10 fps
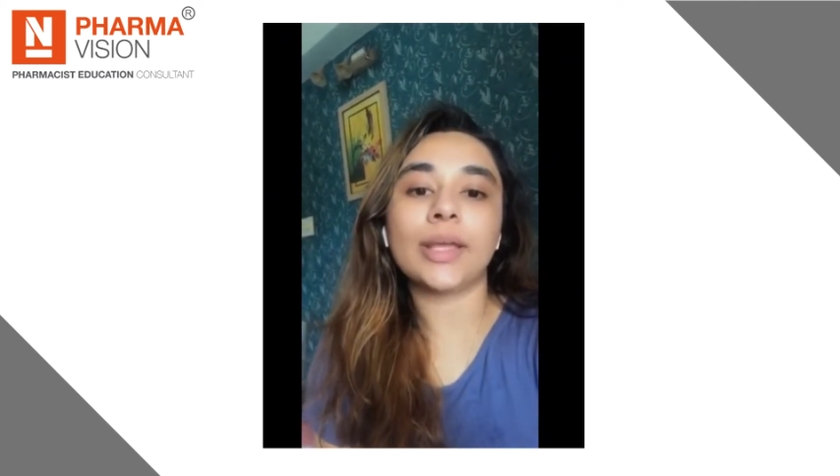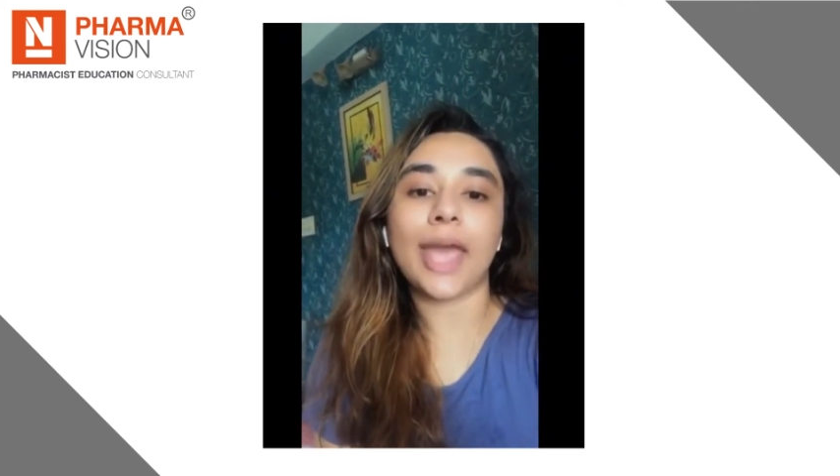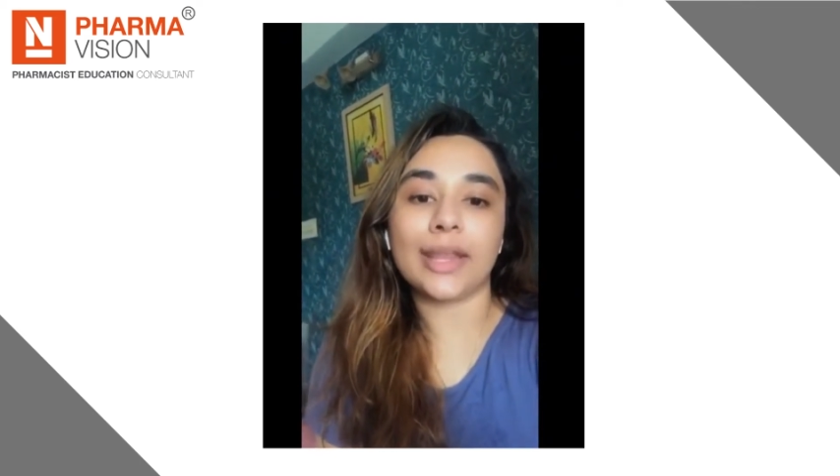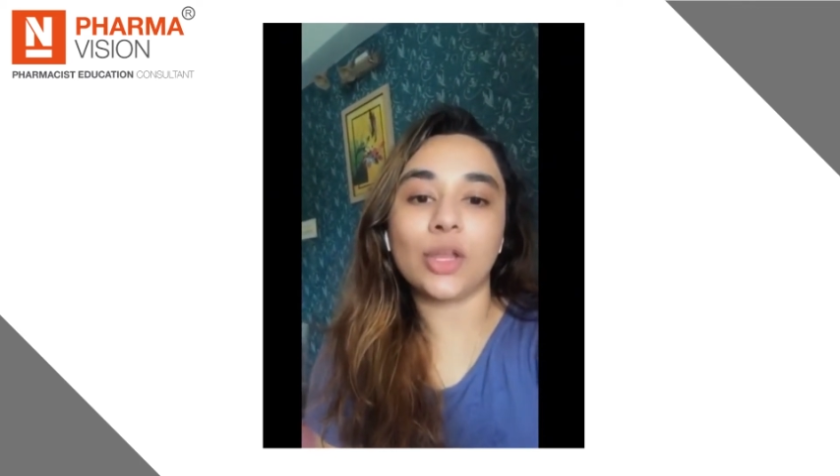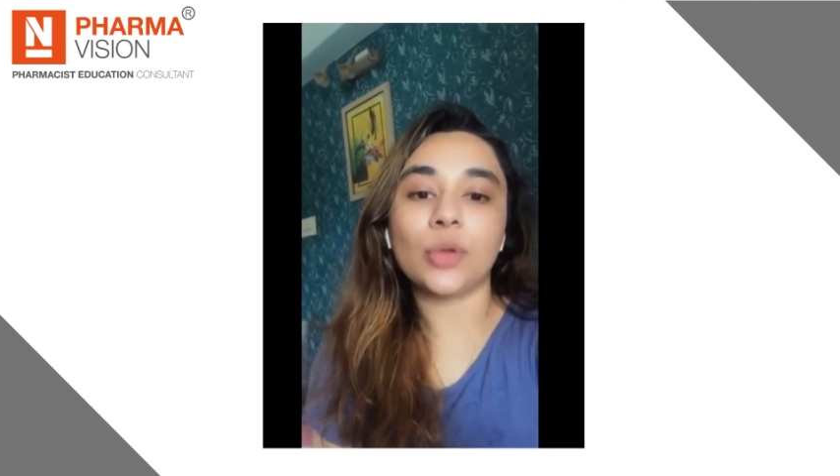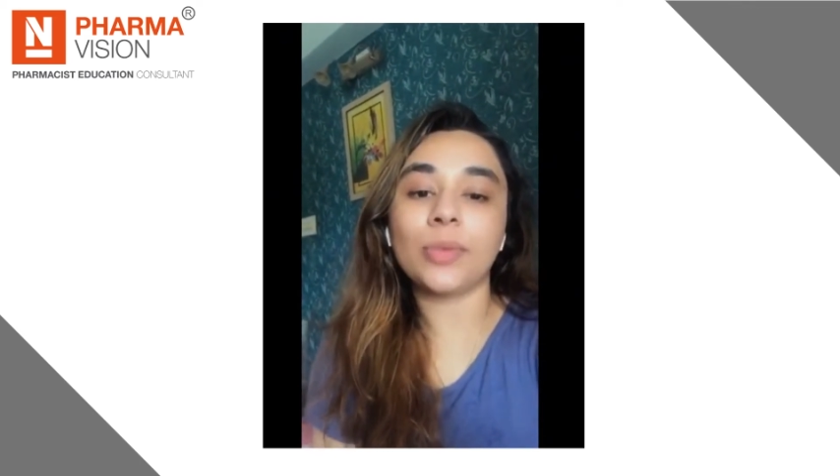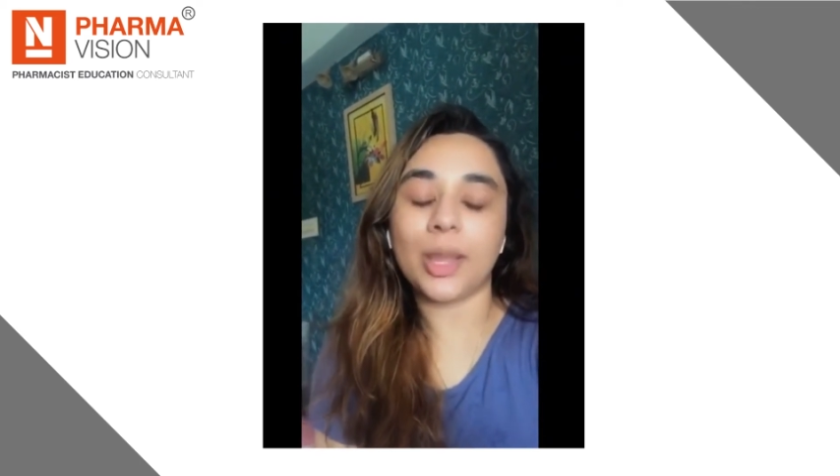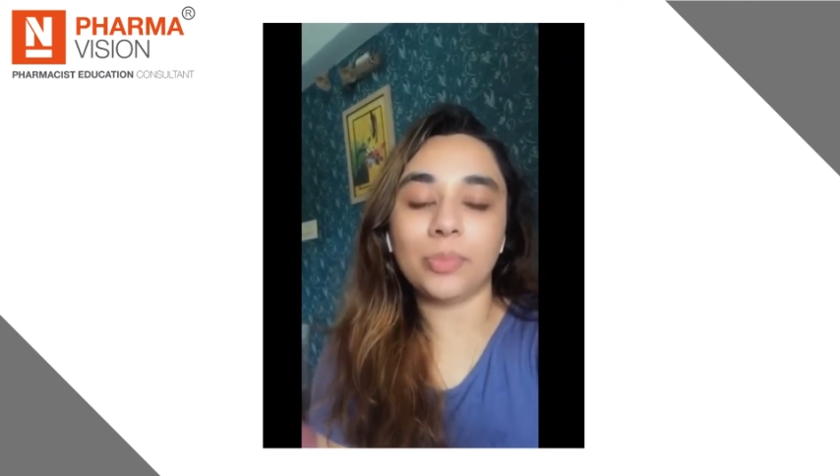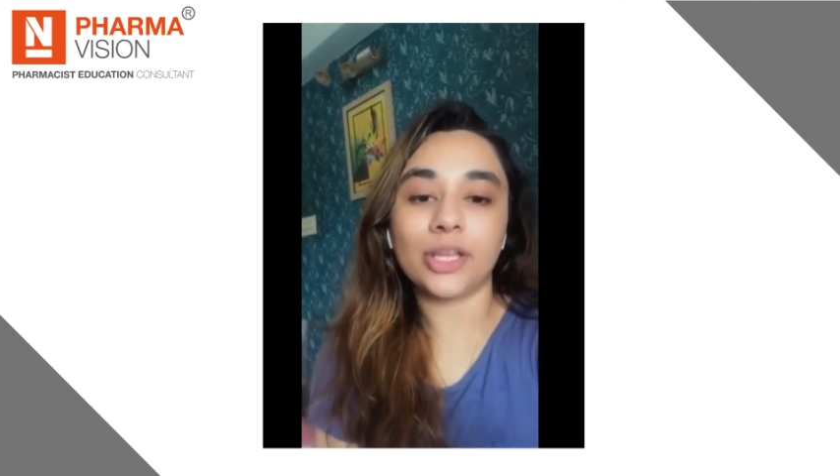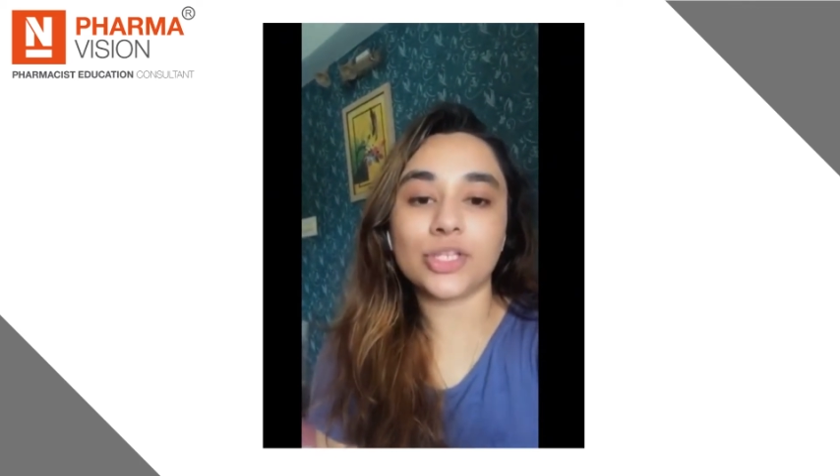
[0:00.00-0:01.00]
carry on my
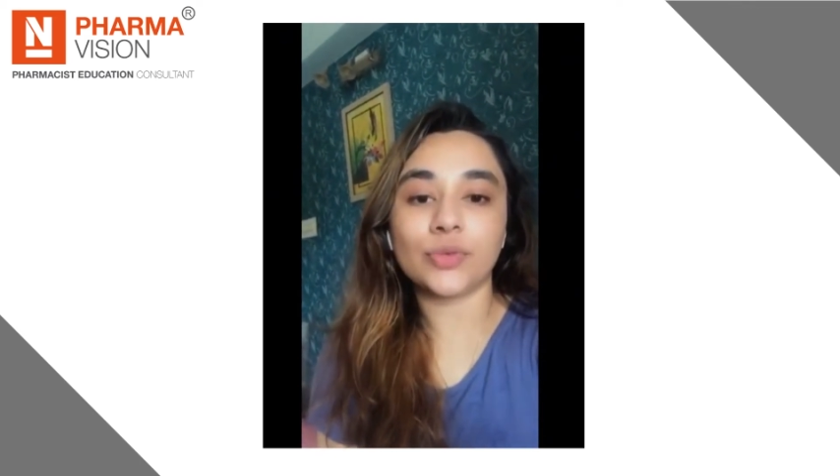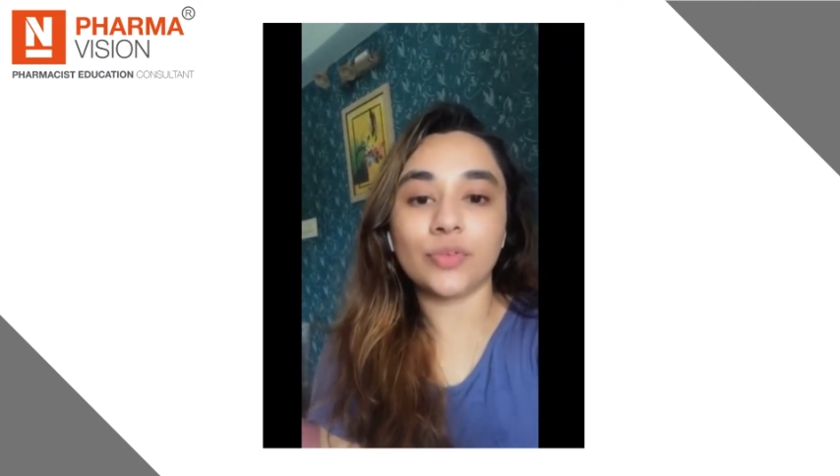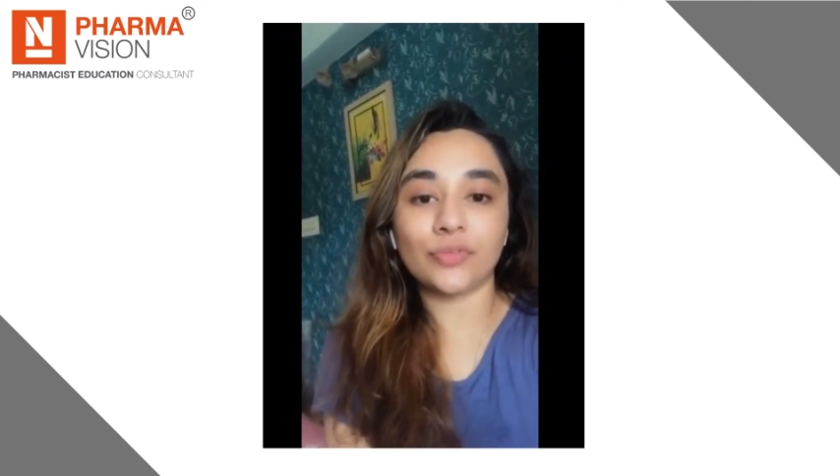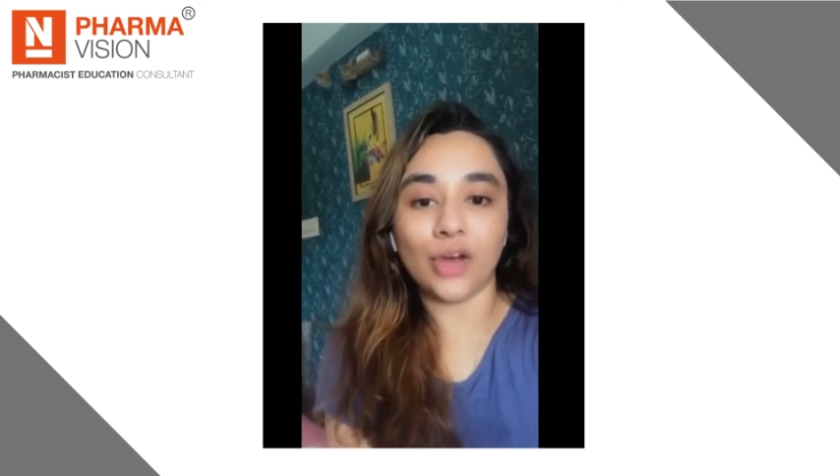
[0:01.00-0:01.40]
application with